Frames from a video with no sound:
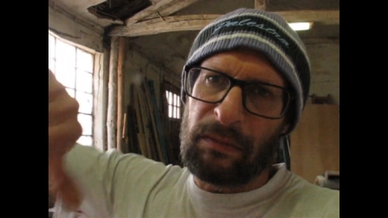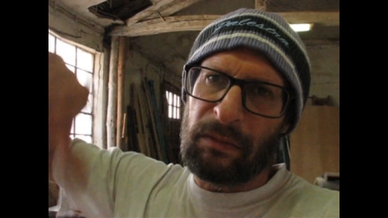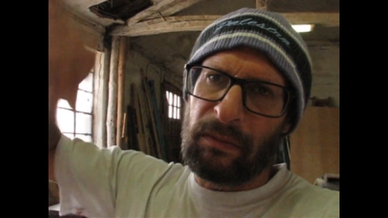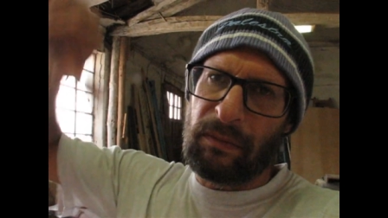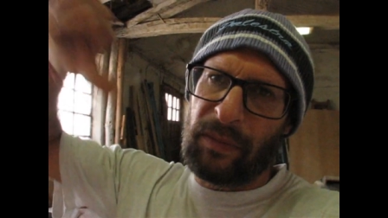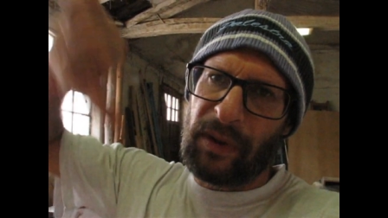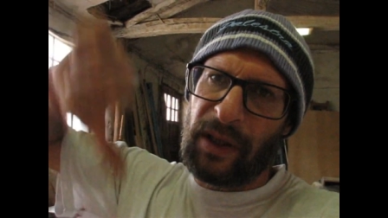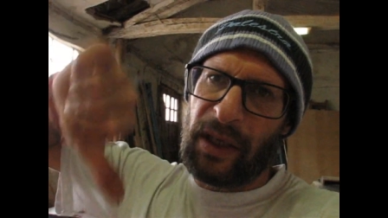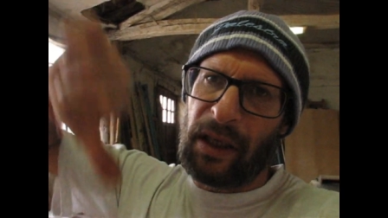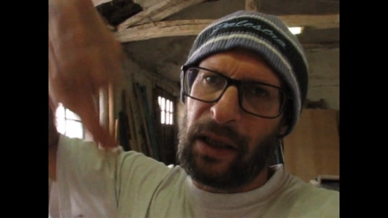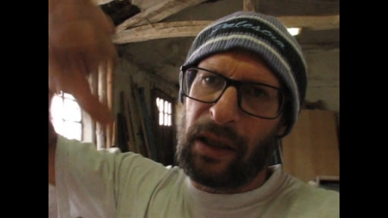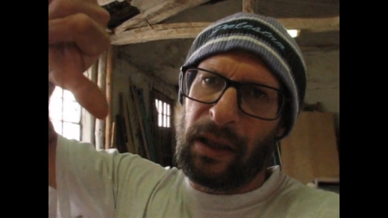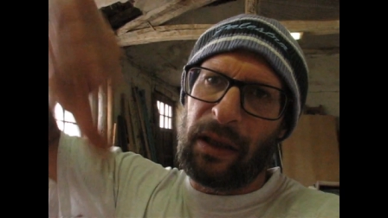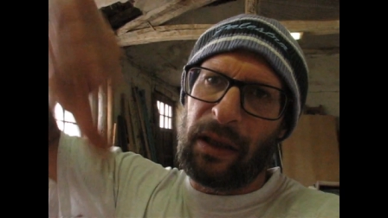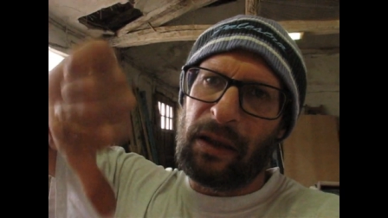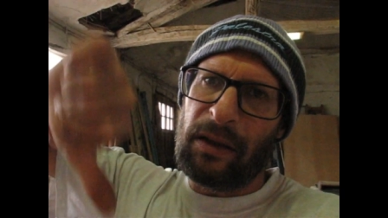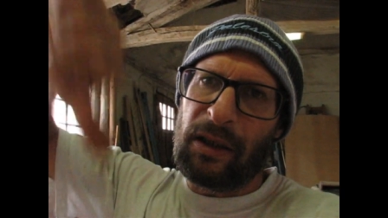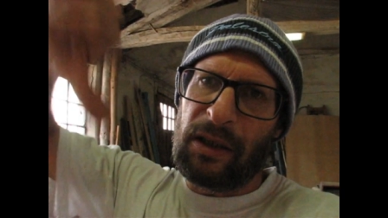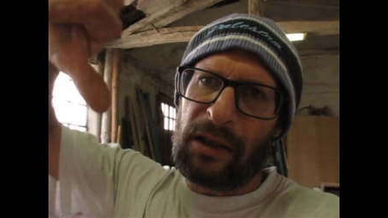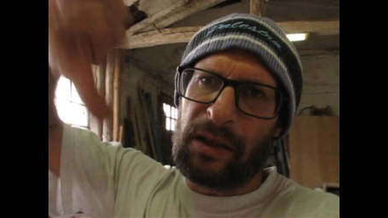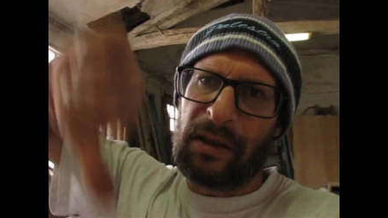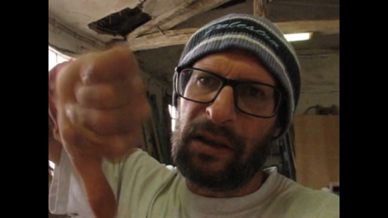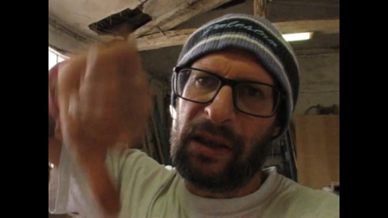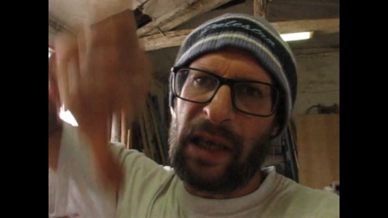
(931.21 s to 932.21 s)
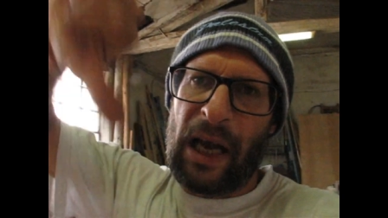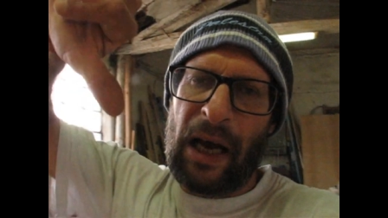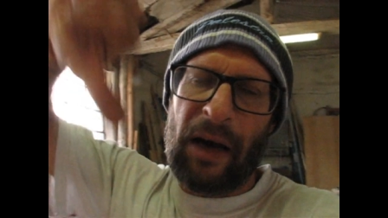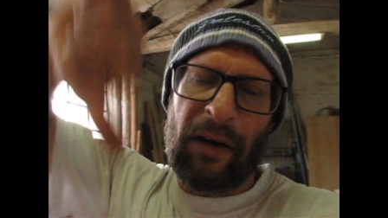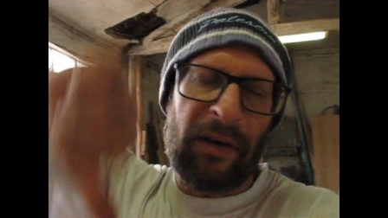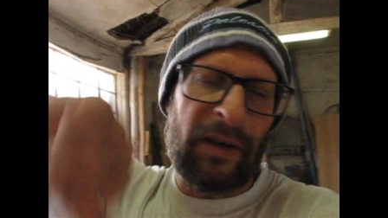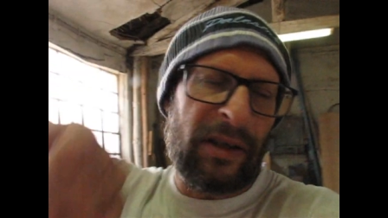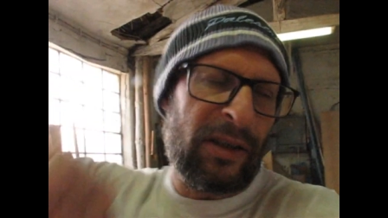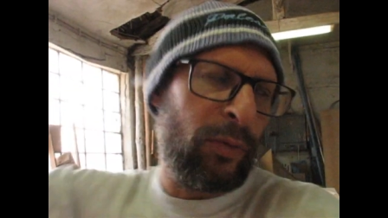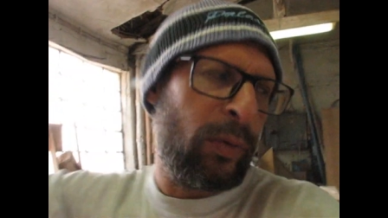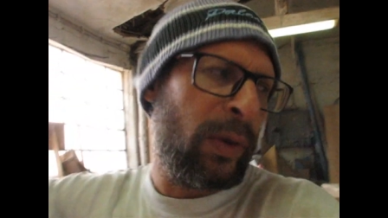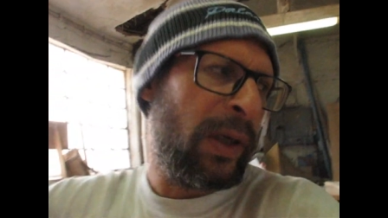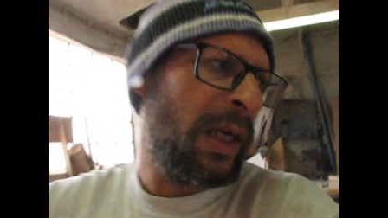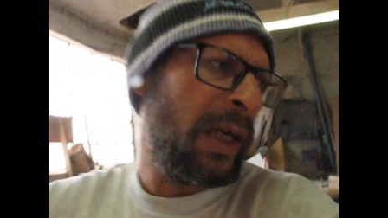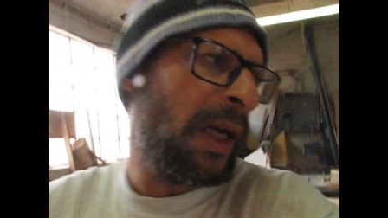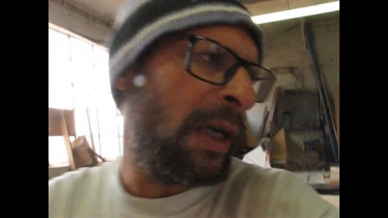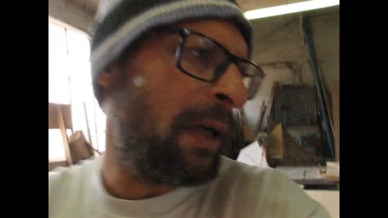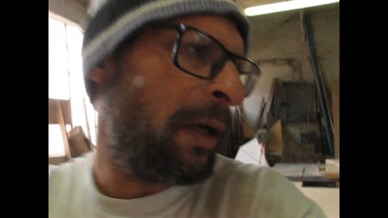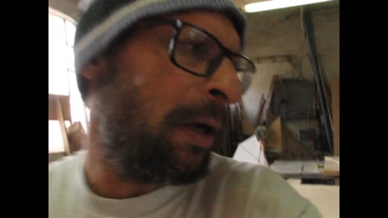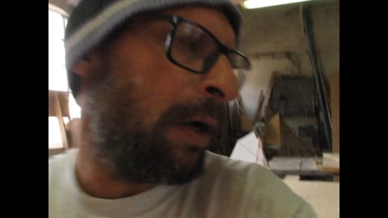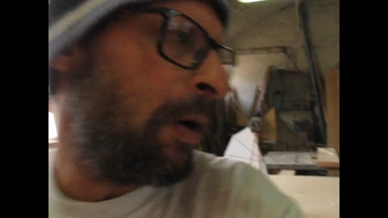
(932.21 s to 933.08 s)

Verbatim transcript: bringing it as down as we can